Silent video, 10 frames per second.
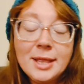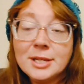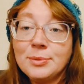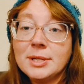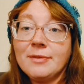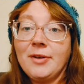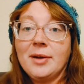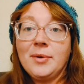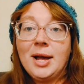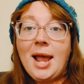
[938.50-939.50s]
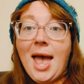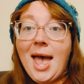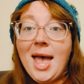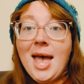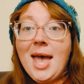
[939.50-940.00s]
This one's a fun one.
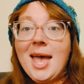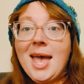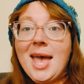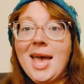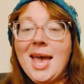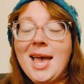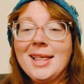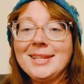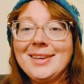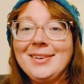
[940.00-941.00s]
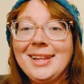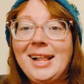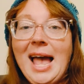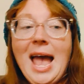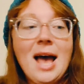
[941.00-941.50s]
Hey, this cute
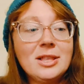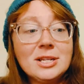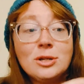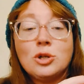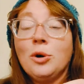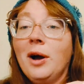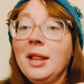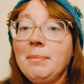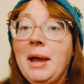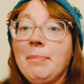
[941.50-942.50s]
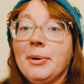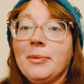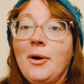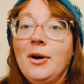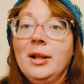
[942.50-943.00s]
little hat. This is a toilet paper
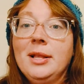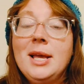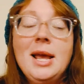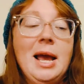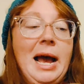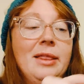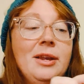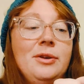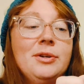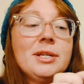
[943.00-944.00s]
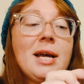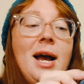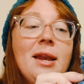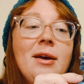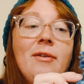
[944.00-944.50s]
roll. And then you just
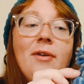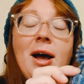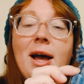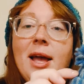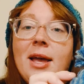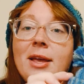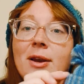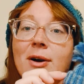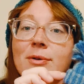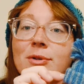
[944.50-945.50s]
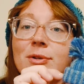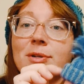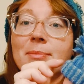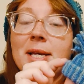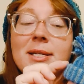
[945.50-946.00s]
kind of, do
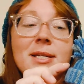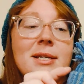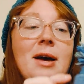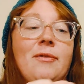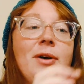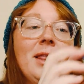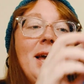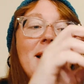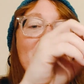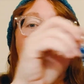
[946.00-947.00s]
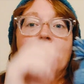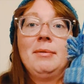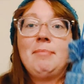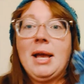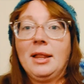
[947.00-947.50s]
some easy stuff with it.
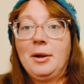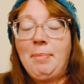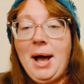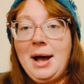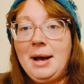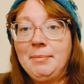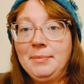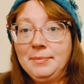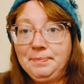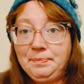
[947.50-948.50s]
Make a little palm.